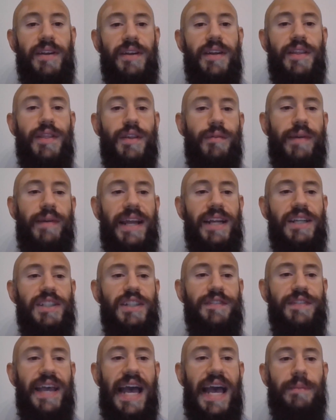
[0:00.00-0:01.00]
the range
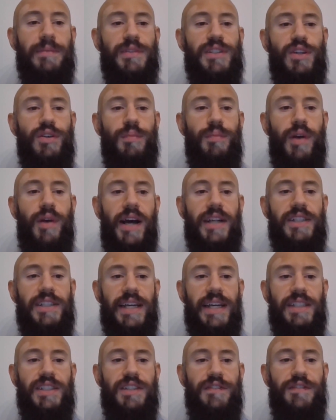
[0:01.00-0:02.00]
of capstone
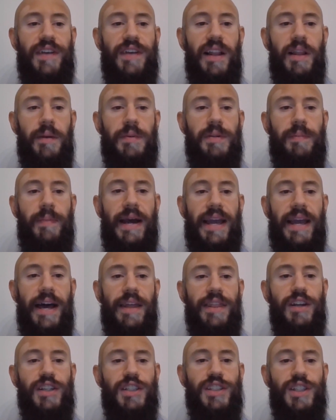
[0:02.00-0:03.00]
projects developed by
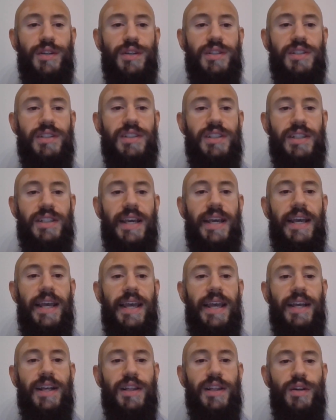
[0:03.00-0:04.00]
other students
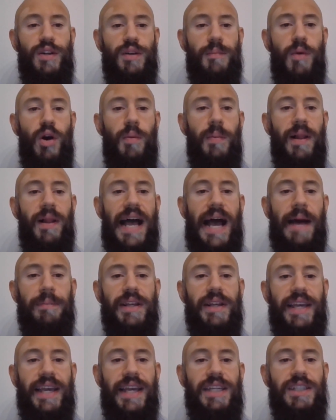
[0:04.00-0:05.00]
include mobile
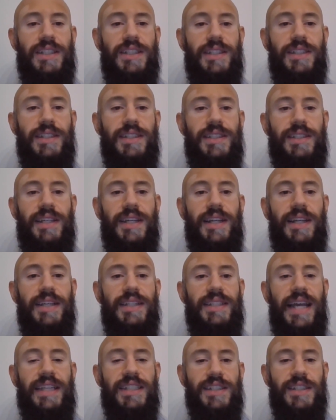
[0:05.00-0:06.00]
applications,
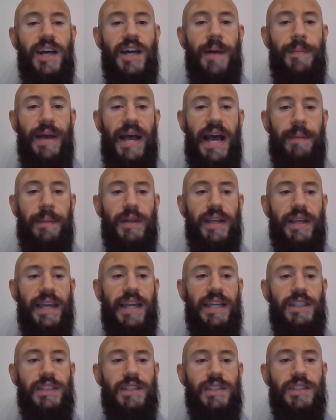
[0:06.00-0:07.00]
desktop
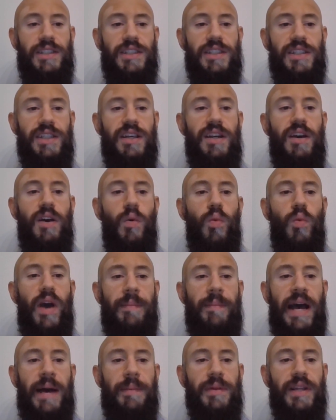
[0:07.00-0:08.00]
applications,
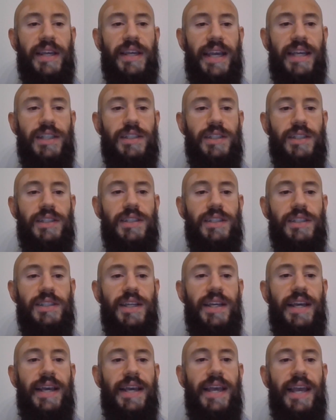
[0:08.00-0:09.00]
web applications,
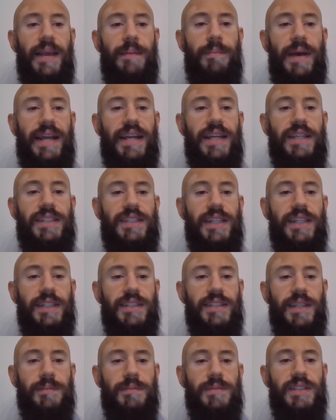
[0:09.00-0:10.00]
embedded
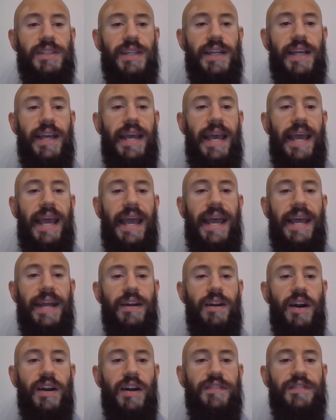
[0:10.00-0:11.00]
systems, and
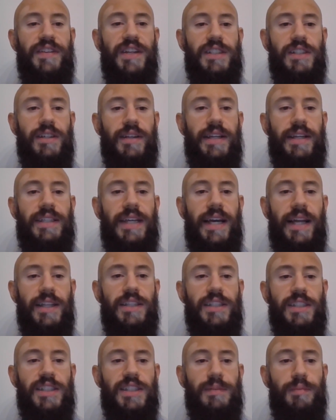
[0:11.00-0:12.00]
artificial
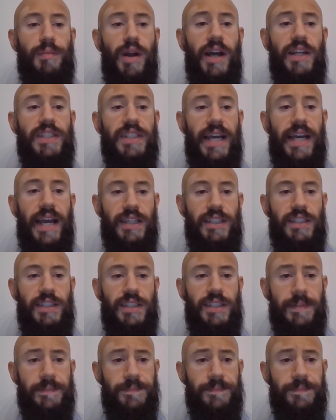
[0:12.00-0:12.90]
intelligence projects.